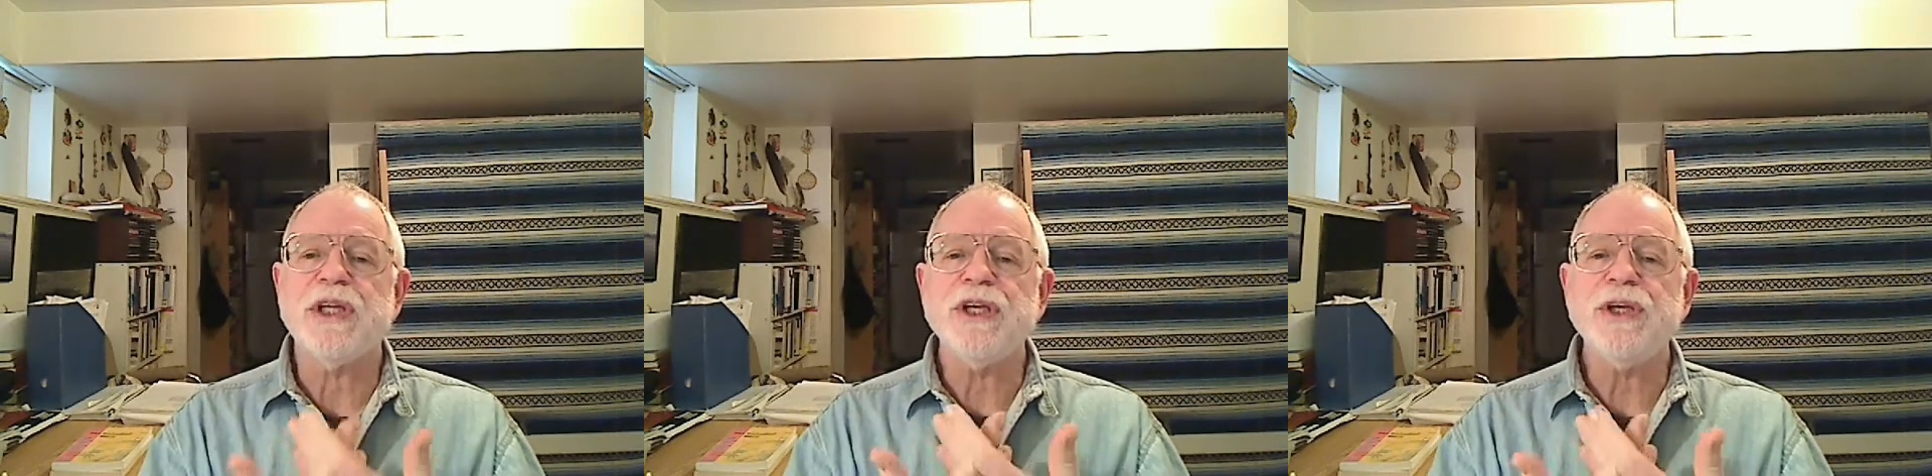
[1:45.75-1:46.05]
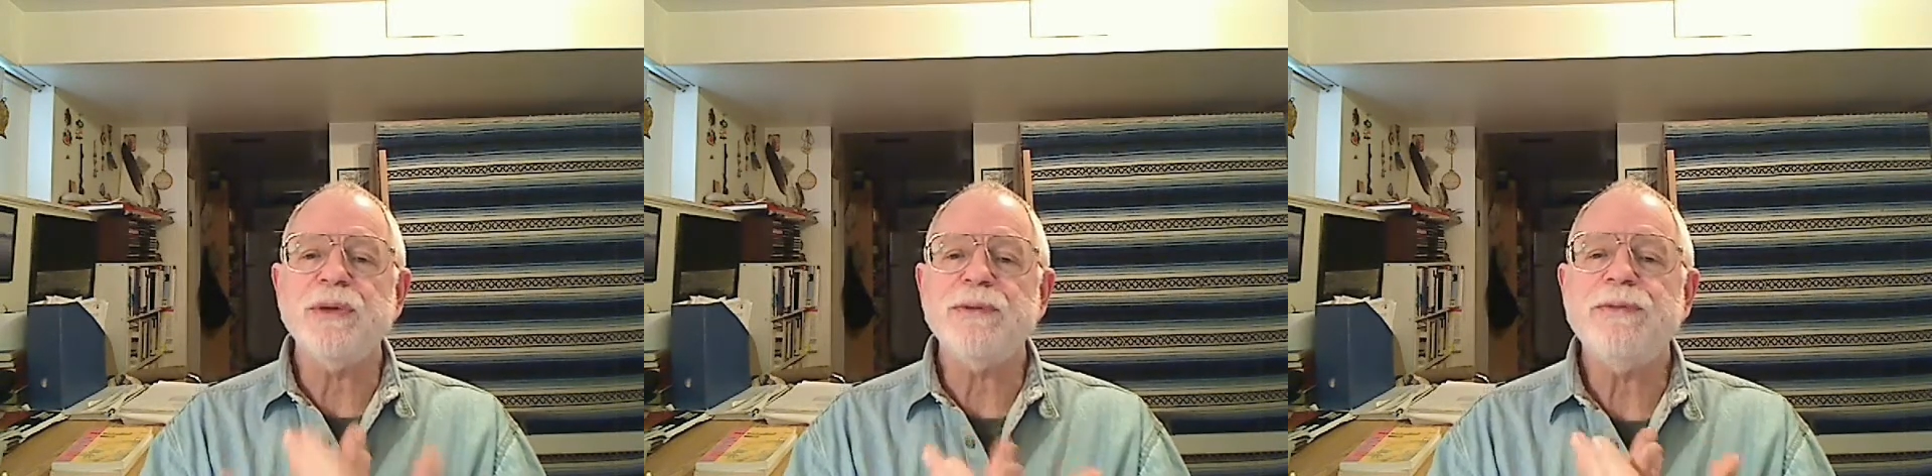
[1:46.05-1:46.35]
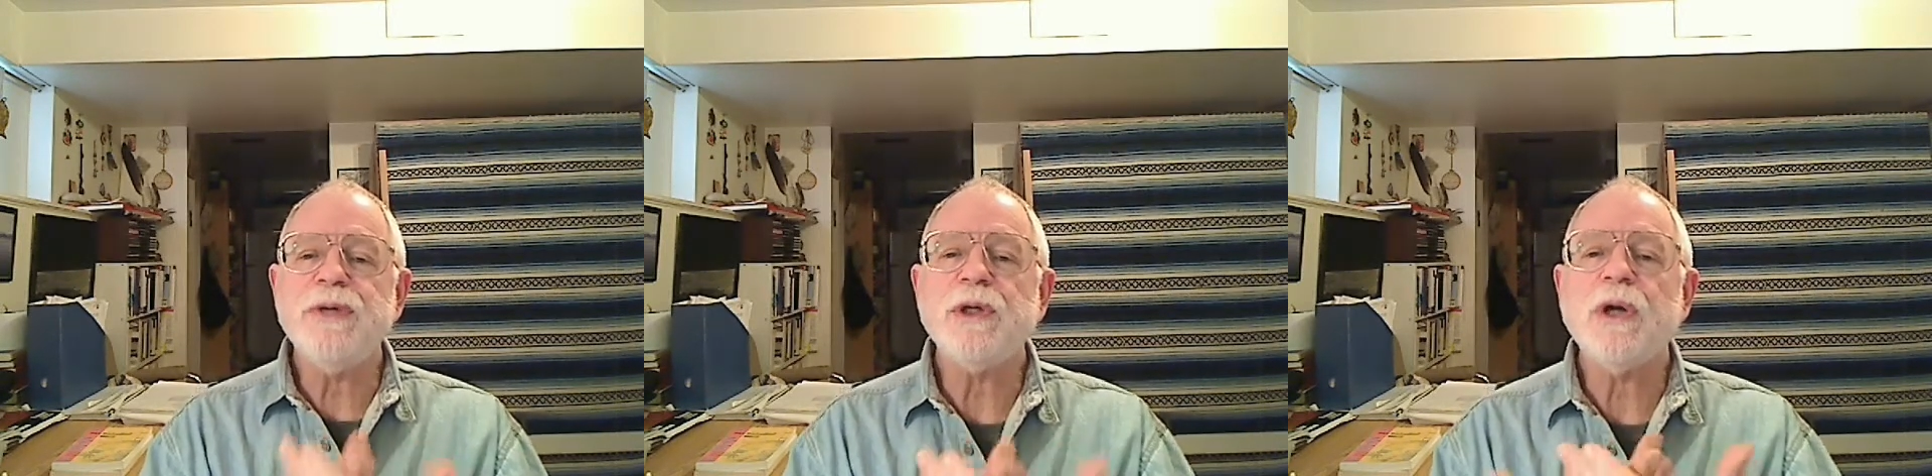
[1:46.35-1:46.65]
that you
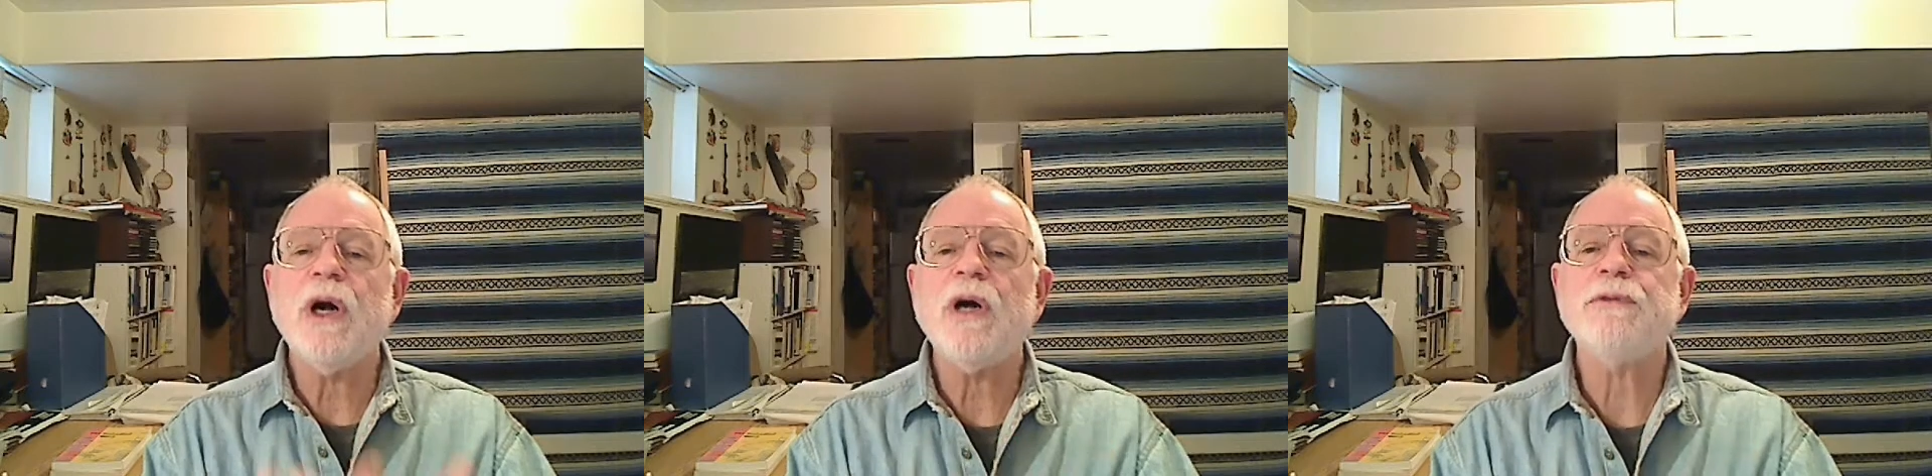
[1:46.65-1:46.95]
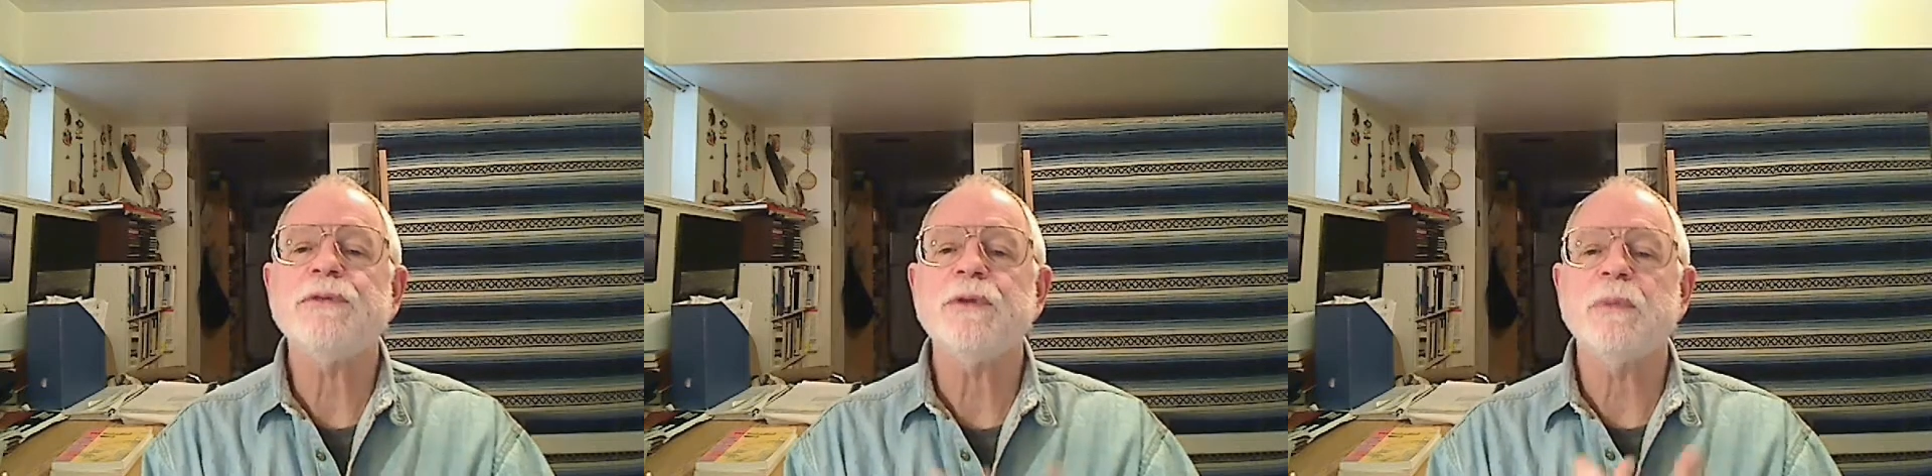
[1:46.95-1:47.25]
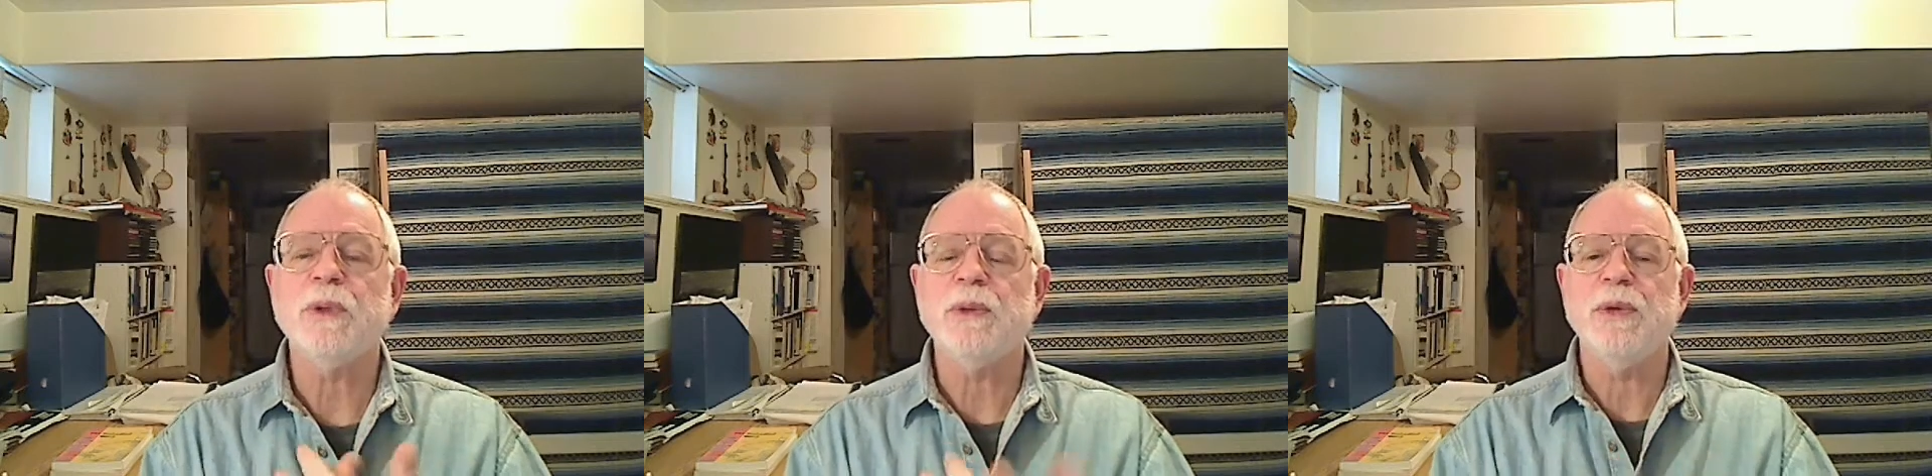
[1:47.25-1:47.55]
feel
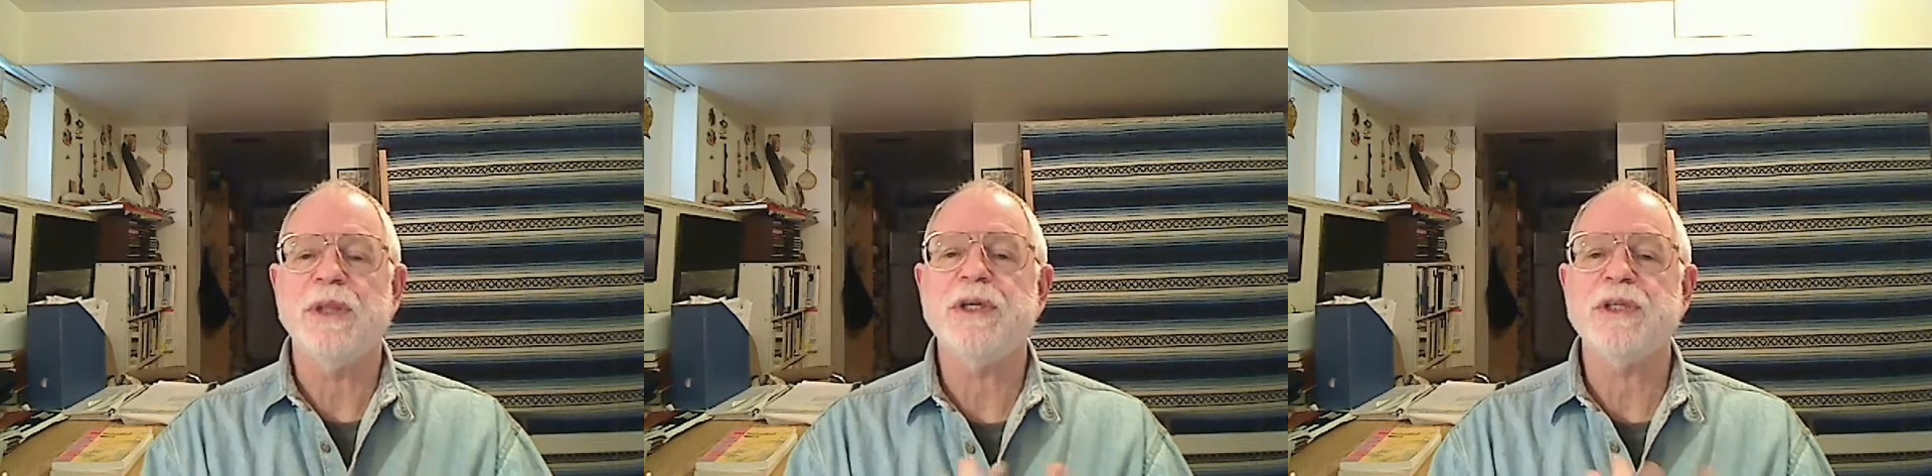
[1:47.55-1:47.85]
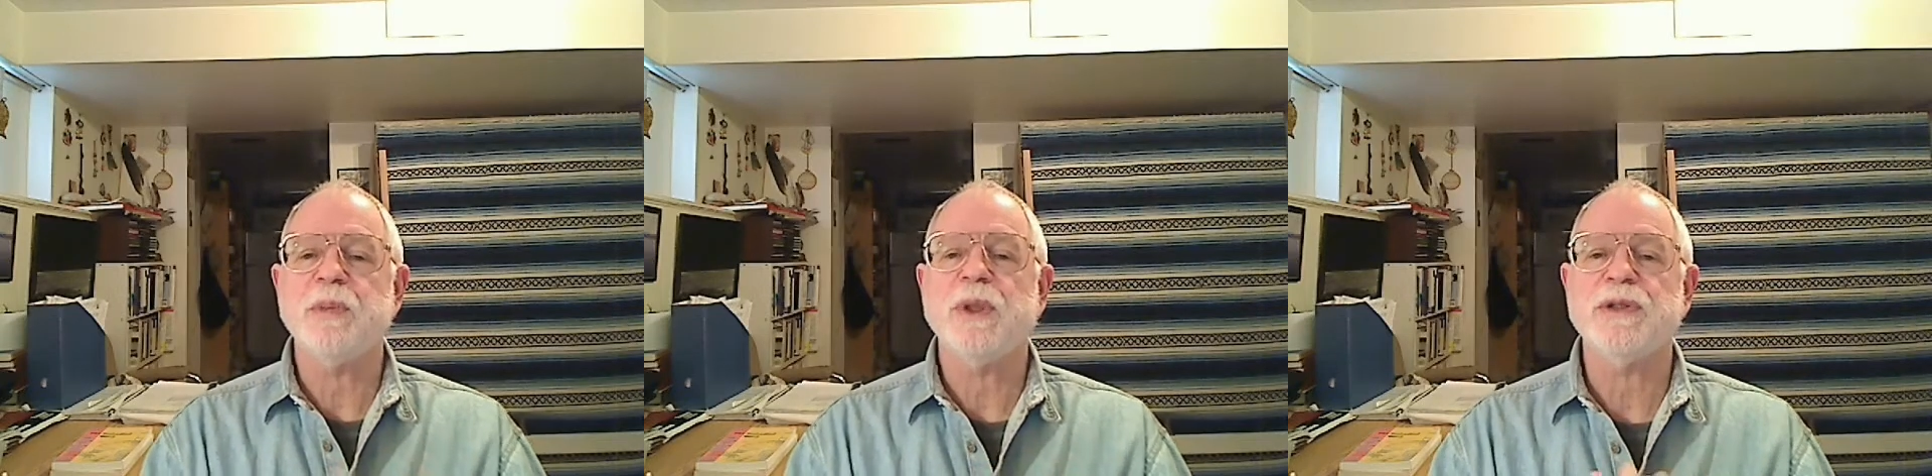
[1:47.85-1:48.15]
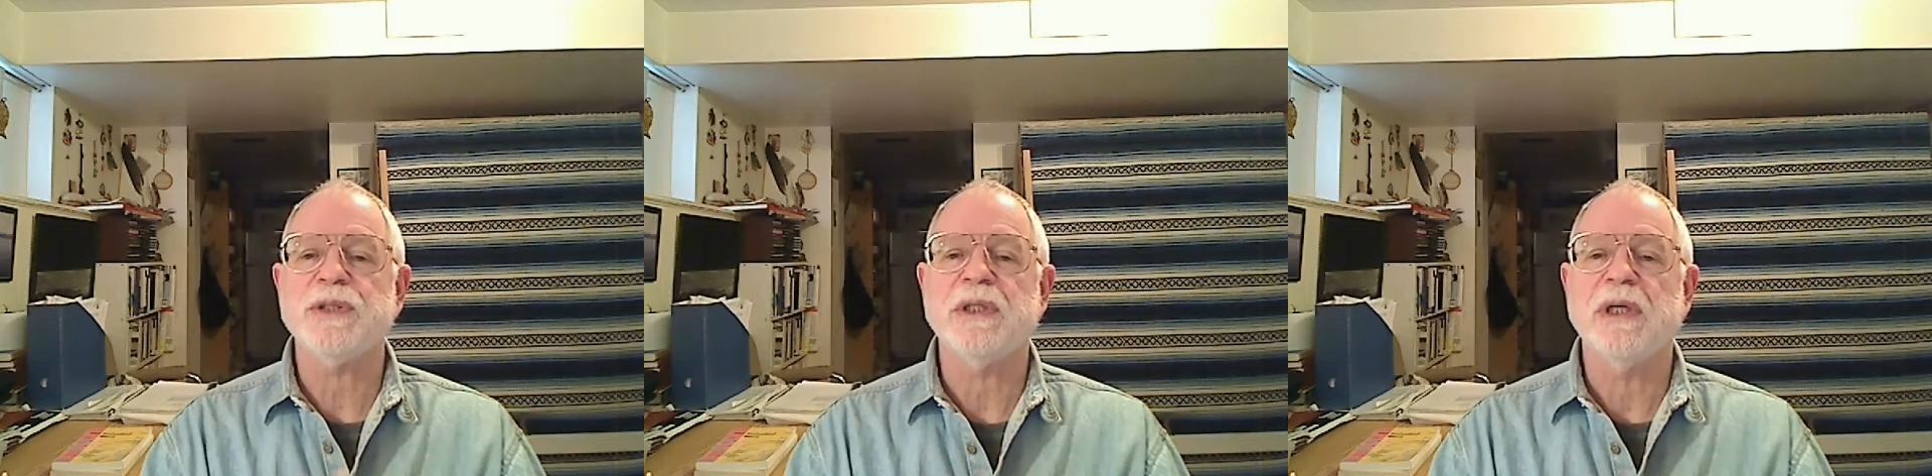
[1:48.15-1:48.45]
comfortable with this
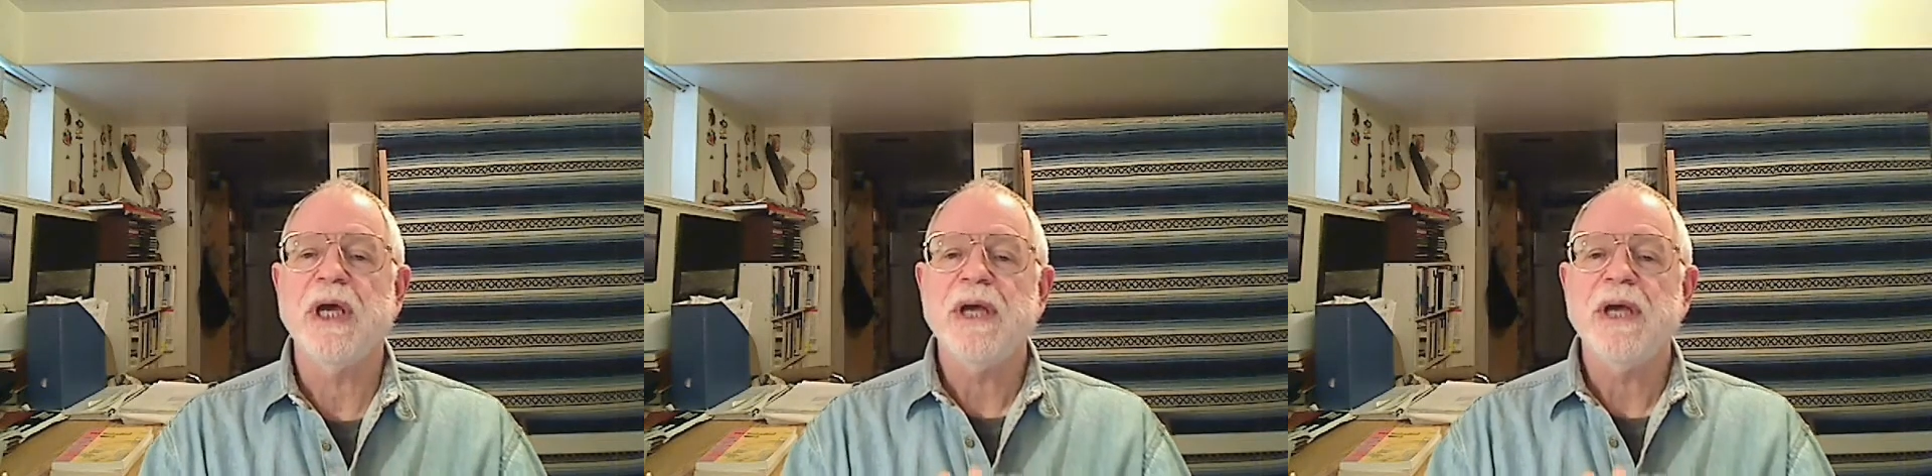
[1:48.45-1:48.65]
person,